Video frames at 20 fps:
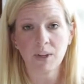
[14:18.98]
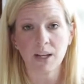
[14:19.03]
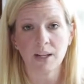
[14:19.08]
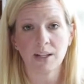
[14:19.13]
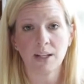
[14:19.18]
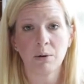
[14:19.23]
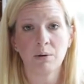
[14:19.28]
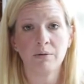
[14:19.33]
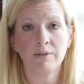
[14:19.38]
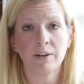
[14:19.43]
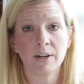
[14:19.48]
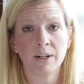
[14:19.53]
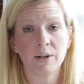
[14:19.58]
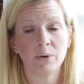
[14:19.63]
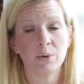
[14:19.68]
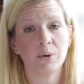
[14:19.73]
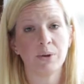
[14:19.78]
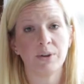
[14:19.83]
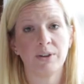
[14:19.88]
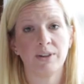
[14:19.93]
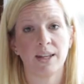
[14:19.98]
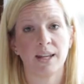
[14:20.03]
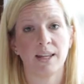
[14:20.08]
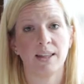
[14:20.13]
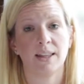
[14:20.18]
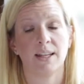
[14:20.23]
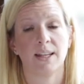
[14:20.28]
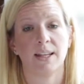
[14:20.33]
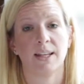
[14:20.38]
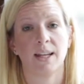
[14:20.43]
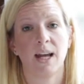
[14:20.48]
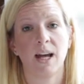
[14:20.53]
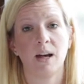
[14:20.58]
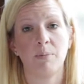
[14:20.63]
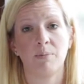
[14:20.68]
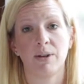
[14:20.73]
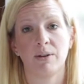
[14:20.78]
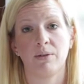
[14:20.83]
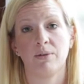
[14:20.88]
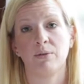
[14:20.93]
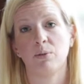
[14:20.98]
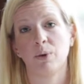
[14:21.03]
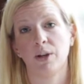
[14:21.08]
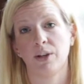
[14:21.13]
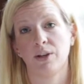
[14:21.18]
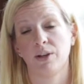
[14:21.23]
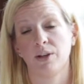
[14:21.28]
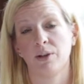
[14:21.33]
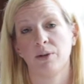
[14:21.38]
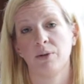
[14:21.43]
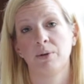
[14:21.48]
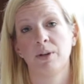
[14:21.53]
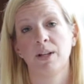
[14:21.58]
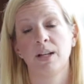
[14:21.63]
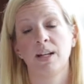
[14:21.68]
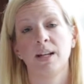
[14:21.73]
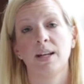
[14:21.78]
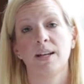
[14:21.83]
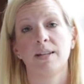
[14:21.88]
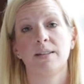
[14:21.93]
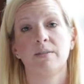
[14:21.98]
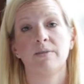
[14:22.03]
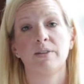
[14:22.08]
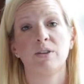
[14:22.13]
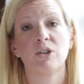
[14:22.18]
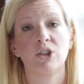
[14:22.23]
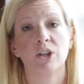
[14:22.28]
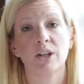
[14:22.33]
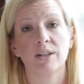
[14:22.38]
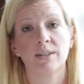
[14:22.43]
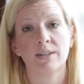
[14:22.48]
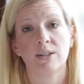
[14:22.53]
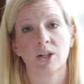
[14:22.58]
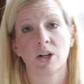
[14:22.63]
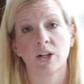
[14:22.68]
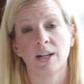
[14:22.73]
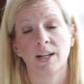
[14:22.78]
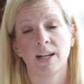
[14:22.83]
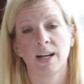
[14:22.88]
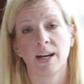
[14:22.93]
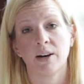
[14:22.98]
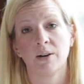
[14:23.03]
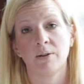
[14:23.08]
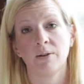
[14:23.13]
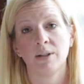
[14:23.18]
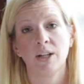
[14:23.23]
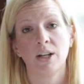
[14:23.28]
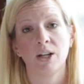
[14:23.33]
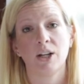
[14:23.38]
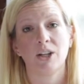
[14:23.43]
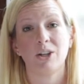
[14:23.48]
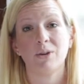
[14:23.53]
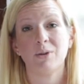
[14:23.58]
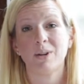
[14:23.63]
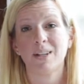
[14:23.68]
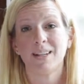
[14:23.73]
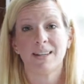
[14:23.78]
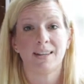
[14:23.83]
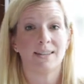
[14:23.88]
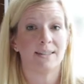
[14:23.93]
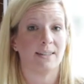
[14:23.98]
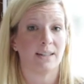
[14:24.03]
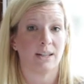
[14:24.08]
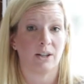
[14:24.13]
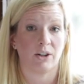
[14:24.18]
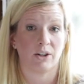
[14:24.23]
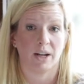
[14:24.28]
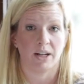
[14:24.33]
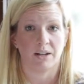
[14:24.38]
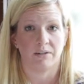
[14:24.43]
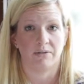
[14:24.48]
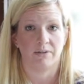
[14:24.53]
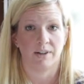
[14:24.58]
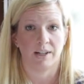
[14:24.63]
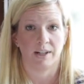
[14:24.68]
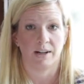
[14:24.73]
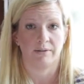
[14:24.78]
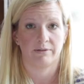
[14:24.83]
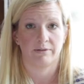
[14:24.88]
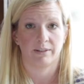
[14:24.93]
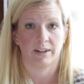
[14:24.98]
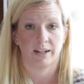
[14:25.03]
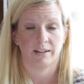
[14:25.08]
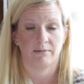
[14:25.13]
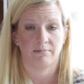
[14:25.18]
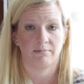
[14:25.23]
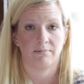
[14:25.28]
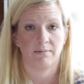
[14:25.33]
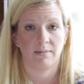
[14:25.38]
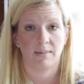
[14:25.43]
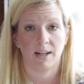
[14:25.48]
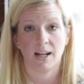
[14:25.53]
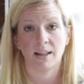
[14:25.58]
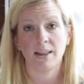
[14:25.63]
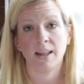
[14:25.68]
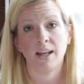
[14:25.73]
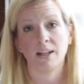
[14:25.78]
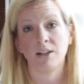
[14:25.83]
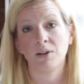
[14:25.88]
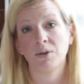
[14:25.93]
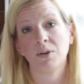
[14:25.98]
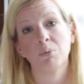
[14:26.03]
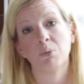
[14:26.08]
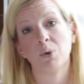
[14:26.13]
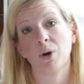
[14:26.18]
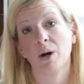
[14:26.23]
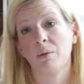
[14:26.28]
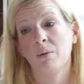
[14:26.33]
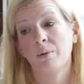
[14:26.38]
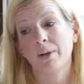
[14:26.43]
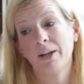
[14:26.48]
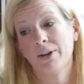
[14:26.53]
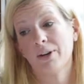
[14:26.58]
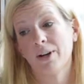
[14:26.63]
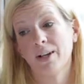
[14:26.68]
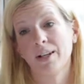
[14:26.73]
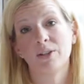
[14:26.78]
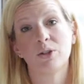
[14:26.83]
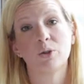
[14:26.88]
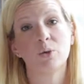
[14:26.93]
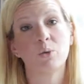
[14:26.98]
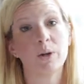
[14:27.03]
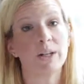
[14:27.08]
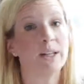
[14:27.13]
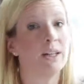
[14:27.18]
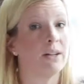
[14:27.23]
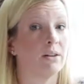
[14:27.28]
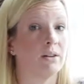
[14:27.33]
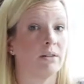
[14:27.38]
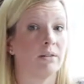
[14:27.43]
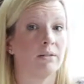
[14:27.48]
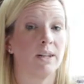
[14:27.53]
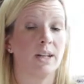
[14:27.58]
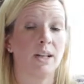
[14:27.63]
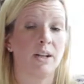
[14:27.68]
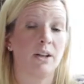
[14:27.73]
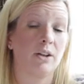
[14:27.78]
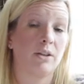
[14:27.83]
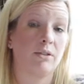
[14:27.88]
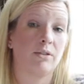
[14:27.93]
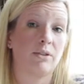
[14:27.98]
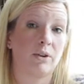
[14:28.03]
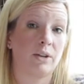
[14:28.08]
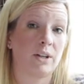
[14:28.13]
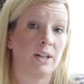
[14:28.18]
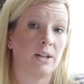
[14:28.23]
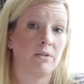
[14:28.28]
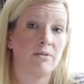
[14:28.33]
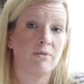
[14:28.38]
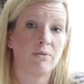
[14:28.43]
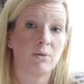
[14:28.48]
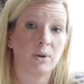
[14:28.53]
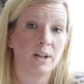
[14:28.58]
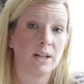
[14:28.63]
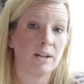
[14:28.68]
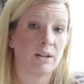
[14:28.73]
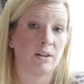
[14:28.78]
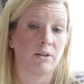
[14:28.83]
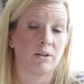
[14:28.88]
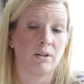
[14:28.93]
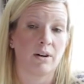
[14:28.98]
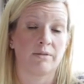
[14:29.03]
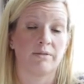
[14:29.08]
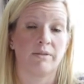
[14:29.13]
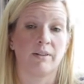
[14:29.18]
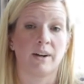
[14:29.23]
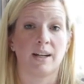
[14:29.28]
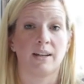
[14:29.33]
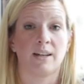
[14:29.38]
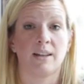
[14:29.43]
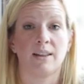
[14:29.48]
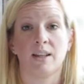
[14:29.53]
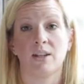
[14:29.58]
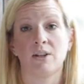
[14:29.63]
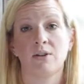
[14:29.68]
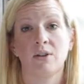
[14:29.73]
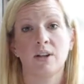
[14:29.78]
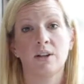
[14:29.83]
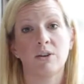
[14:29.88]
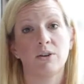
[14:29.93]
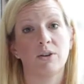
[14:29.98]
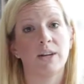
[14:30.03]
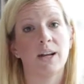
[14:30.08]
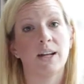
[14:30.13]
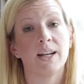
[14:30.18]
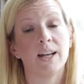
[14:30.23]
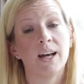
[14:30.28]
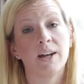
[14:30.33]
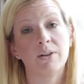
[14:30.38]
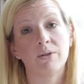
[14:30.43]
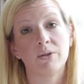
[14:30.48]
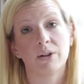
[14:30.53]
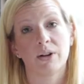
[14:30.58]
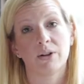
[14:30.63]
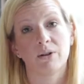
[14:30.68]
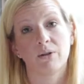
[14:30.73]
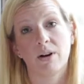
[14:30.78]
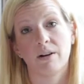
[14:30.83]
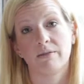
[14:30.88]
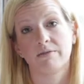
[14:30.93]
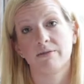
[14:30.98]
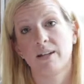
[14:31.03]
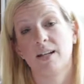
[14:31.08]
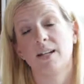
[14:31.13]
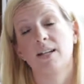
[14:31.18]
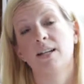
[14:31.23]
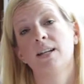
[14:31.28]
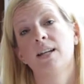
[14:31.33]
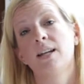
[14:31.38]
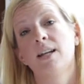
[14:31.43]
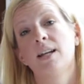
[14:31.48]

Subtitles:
Now, a very cool thing that can happen with you is if you're just starting out, you can easily create a free offering, and then you can probably create a $20 or $30 or $40 offering, and then you can create a $100 offering.